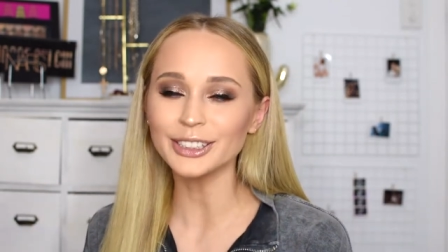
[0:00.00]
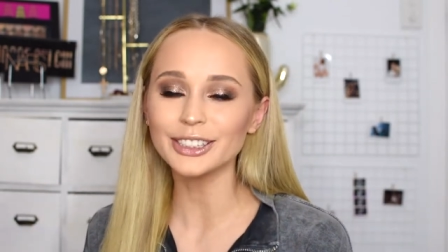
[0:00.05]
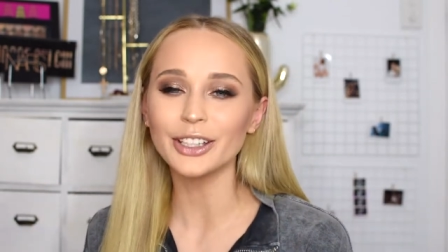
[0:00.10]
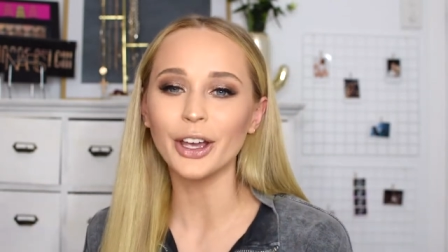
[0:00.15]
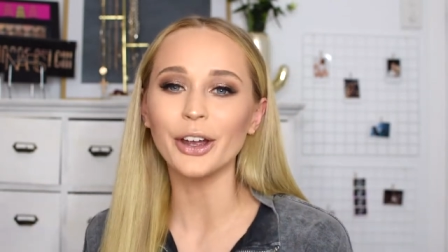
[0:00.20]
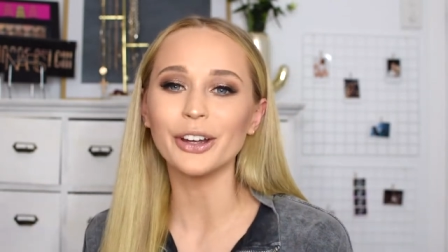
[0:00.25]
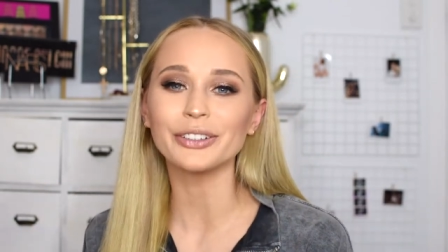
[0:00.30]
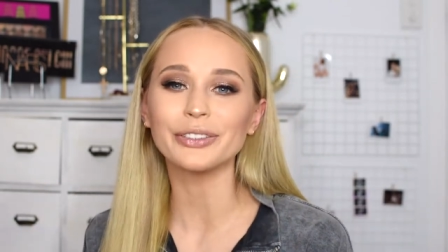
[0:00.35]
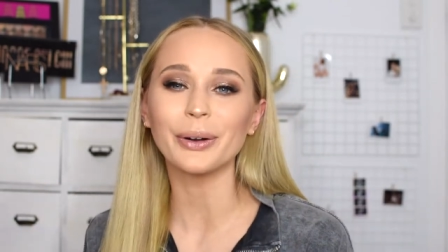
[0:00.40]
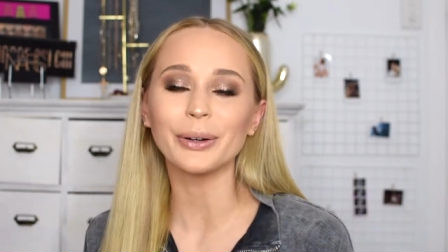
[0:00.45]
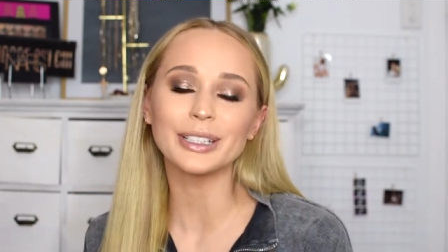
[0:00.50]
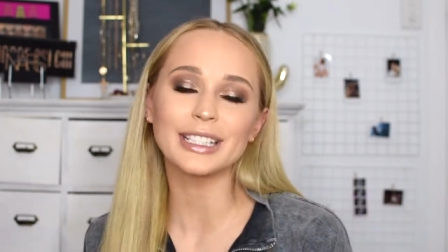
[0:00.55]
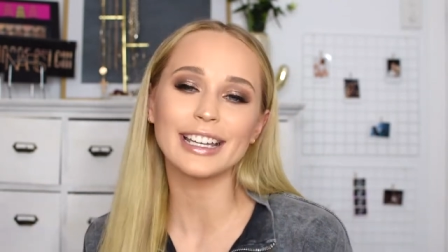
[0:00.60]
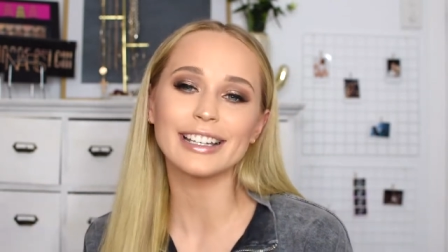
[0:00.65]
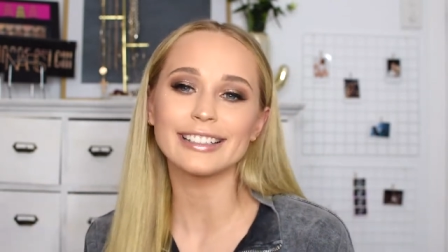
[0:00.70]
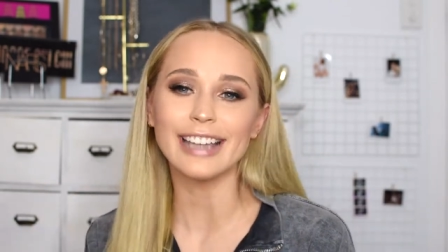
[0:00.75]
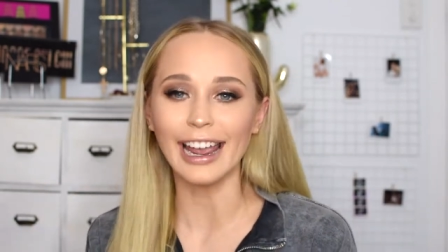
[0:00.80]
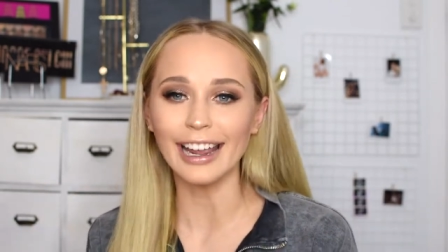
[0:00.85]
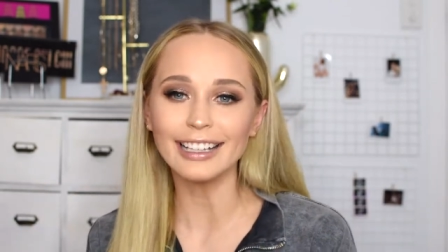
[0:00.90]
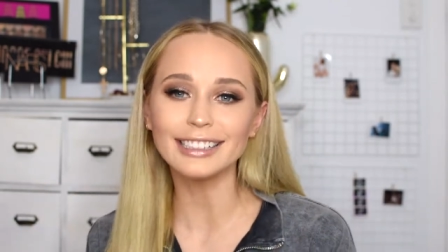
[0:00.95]
So for
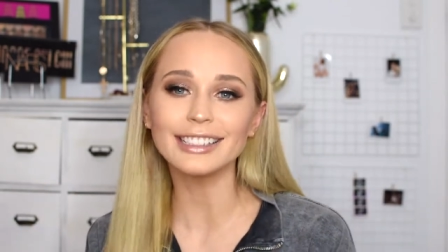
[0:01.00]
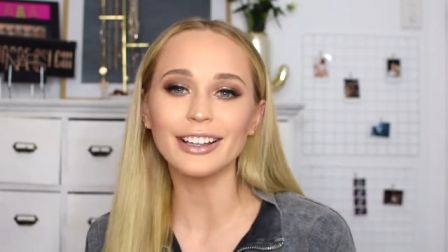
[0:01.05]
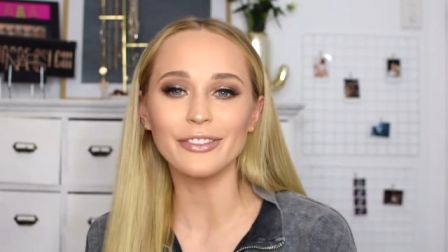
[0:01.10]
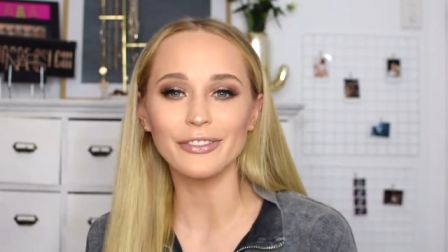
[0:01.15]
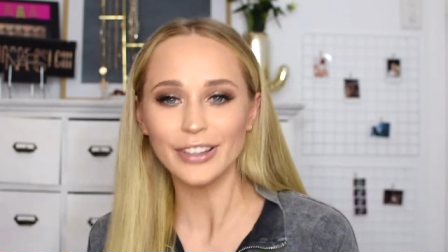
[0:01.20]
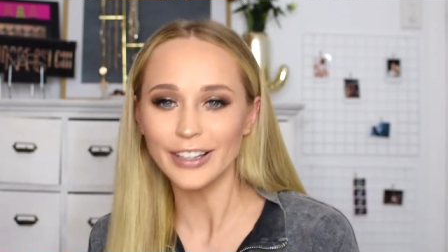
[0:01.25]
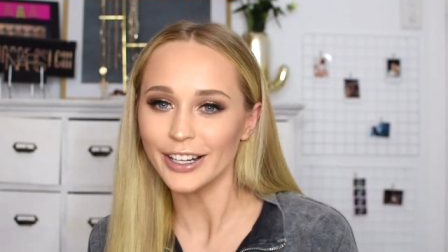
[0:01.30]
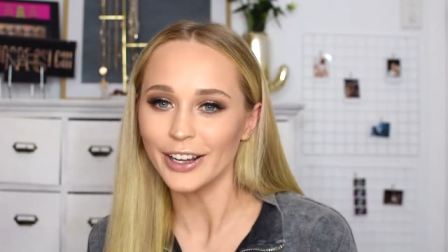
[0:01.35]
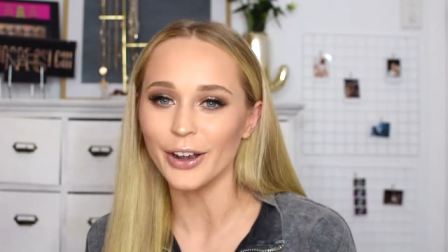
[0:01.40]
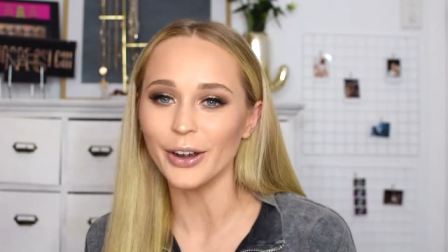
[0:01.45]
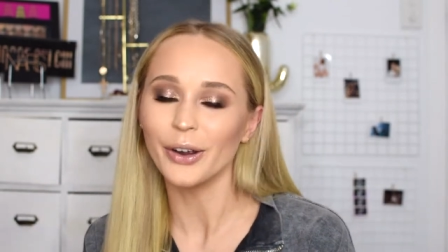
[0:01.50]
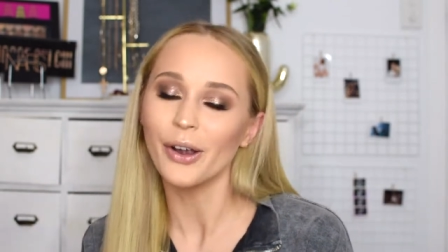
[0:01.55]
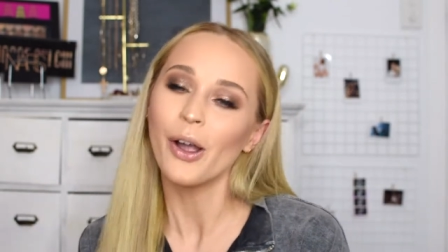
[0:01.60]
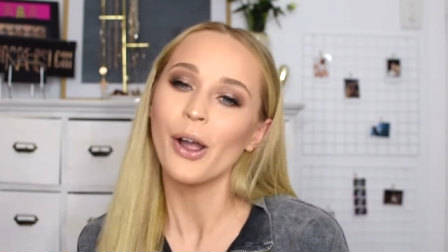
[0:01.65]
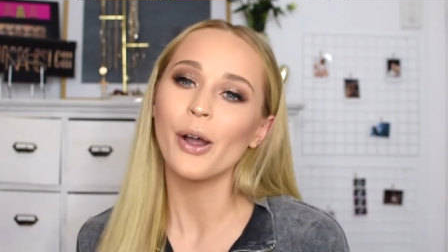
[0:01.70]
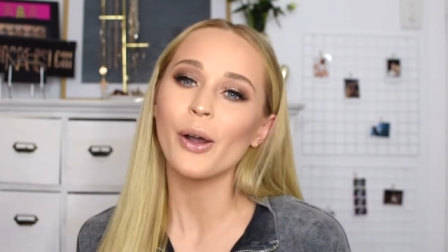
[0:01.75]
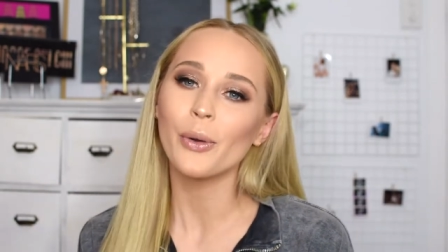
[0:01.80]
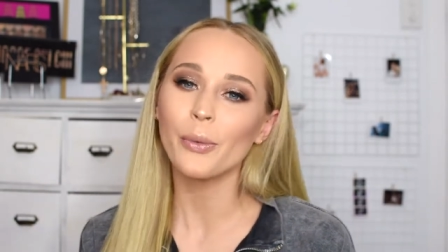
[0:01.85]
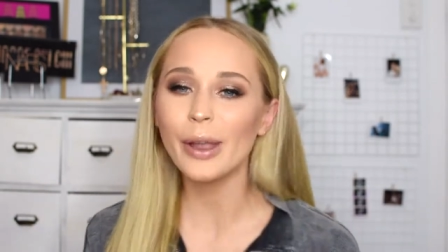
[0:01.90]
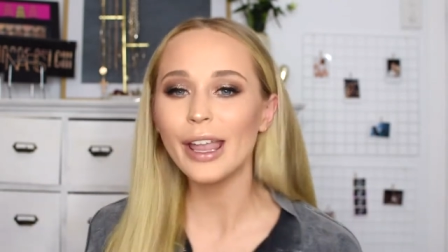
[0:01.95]
today's video,
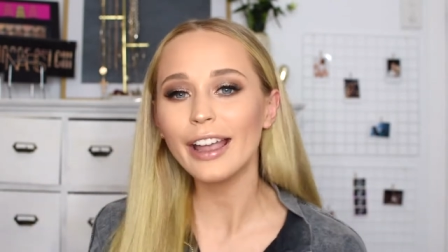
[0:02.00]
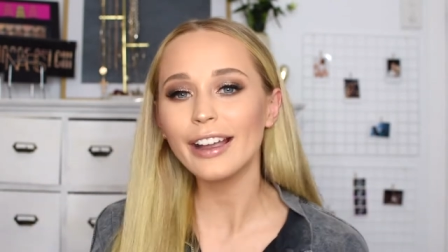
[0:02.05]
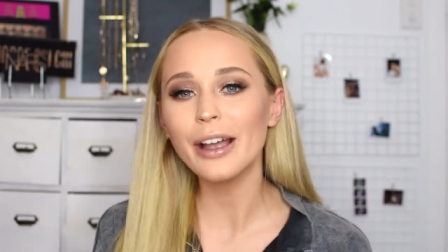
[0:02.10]
we